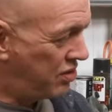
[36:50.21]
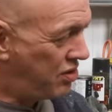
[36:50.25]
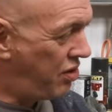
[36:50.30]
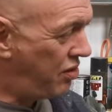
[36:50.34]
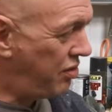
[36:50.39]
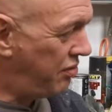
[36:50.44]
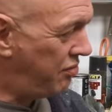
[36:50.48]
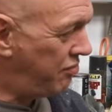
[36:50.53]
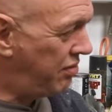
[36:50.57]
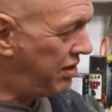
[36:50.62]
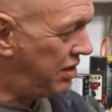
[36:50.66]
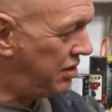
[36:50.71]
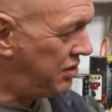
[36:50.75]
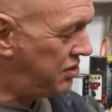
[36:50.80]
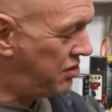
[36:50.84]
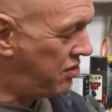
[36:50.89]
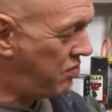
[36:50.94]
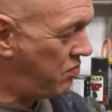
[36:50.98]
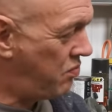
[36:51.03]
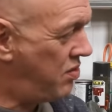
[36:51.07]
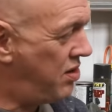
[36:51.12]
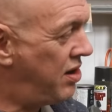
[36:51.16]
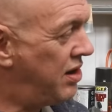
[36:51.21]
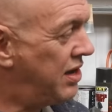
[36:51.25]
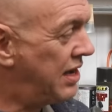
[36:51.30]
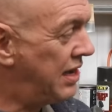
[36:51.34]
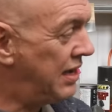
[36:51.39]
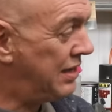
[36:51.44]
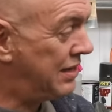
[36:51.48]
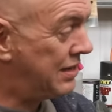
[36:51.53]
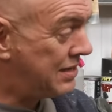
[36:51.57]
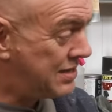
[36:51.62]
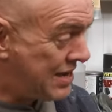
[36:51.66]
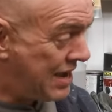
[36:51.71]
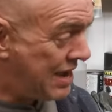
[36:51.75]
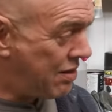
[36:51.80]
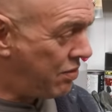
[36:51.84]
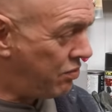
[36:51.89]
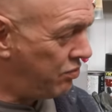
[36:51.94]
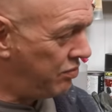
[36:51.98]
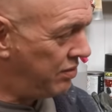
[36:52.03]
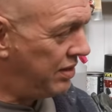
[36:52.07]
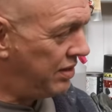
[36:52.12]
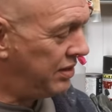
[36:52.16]
got the rear shock working,
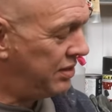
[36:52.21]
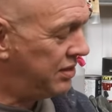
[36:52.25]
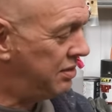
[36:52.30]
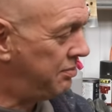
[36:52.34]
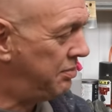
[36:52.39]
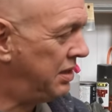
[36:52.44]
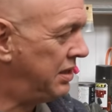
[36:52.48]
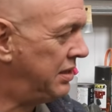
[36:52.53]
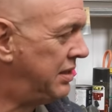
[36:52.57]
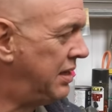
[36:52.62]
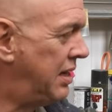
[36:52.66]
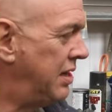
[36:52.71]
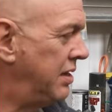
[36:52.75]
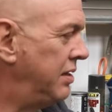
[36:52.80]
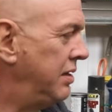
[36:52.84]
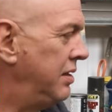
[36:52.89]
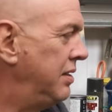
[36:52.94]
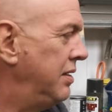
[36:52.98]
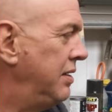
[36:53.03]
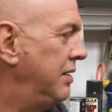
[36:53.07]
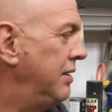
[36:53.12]
that all needs to be done.